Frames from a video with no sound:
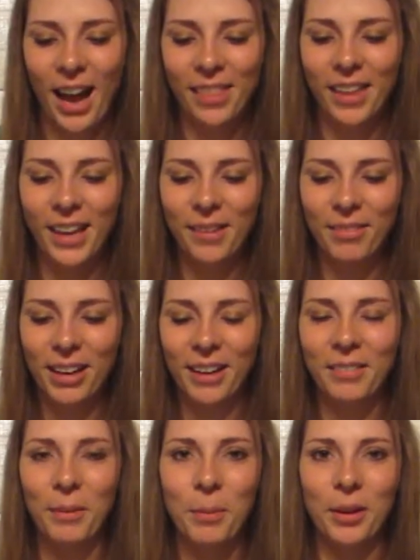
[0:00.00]
I think I'm gonna
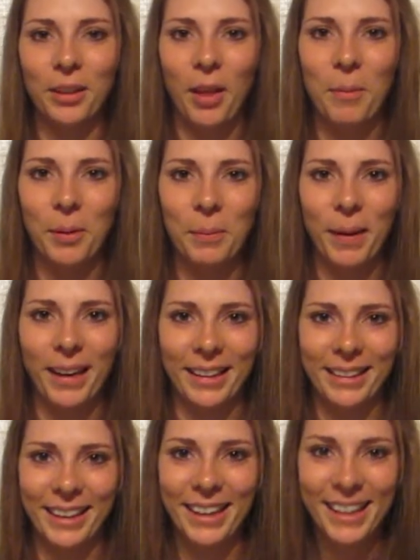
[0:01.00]
have to put a lot more paint
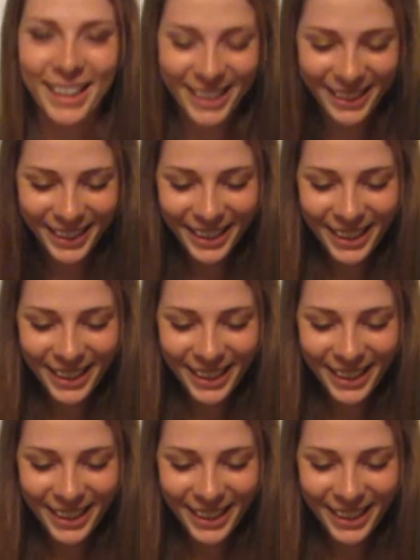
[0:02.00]
in there.